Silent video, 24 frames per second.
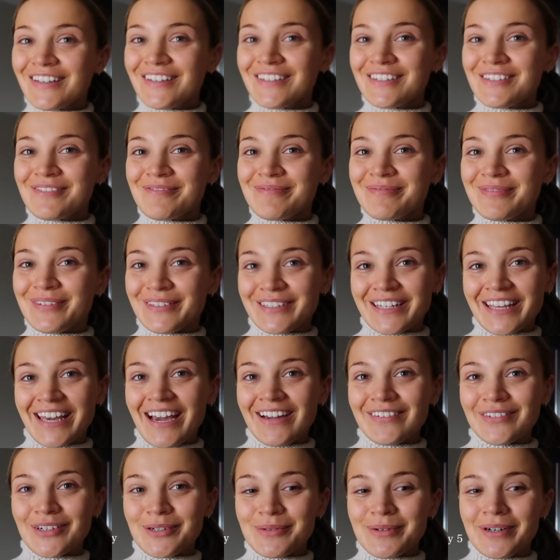Good morning,
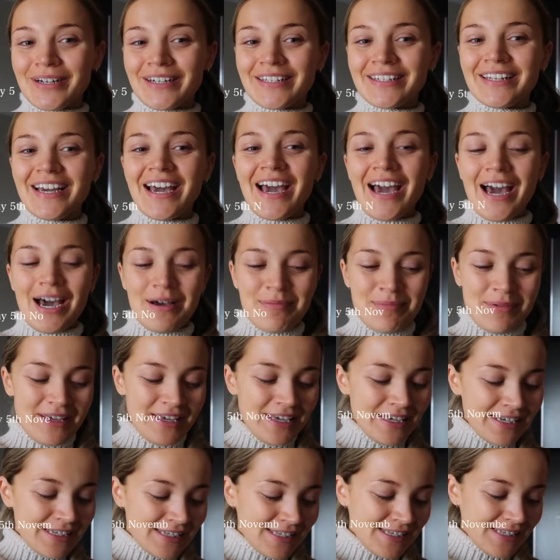everyone.
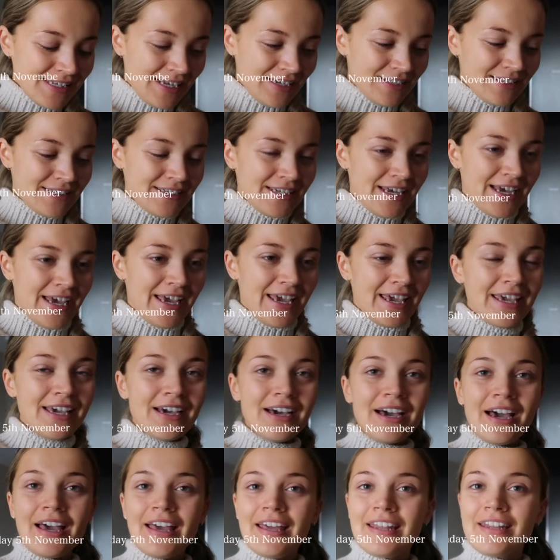Happy
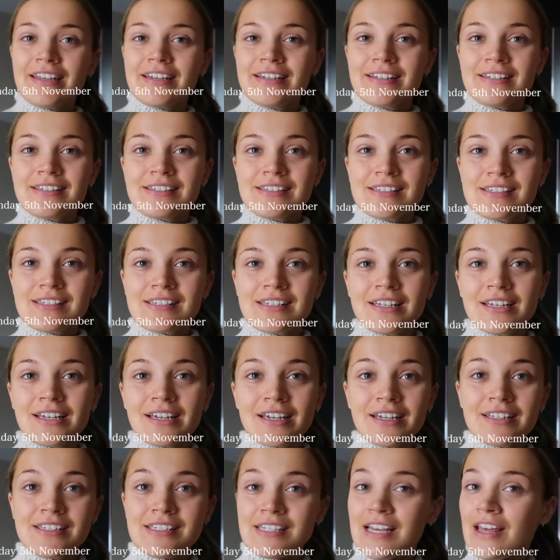Sunday. It is
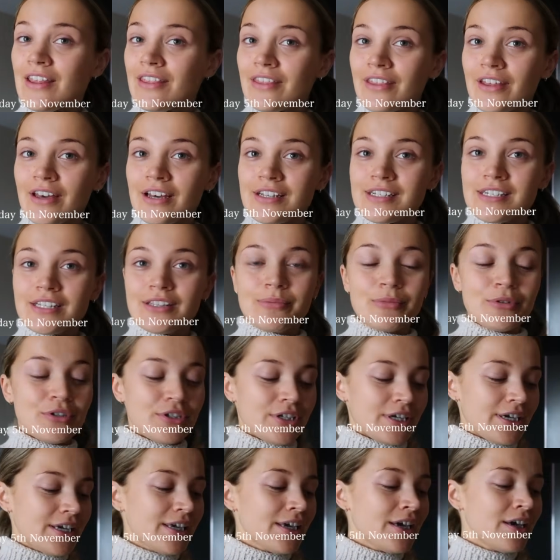10:30 in the
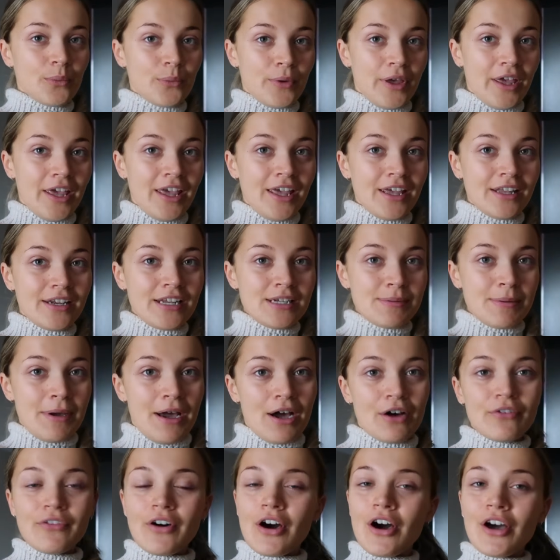morning. We need to be
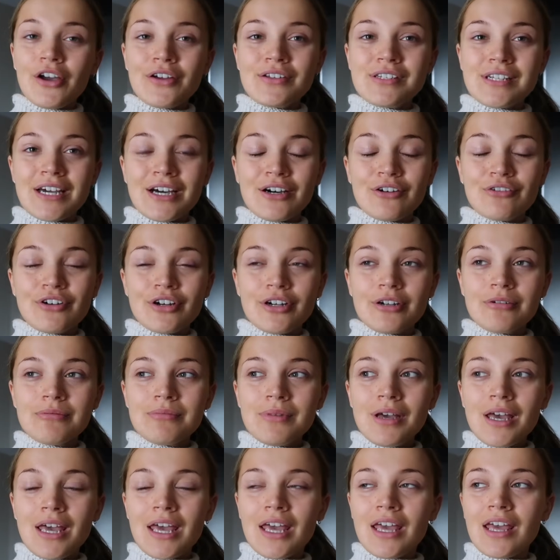out of our hotel
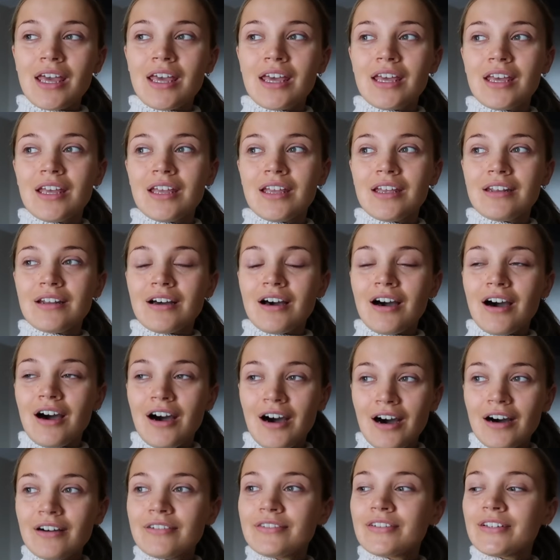room in
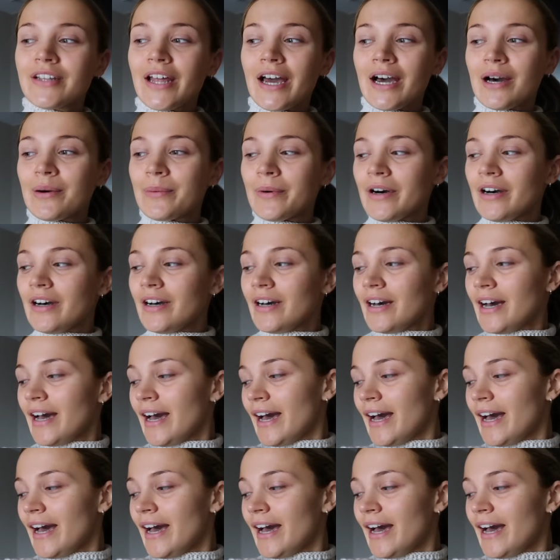half an hour.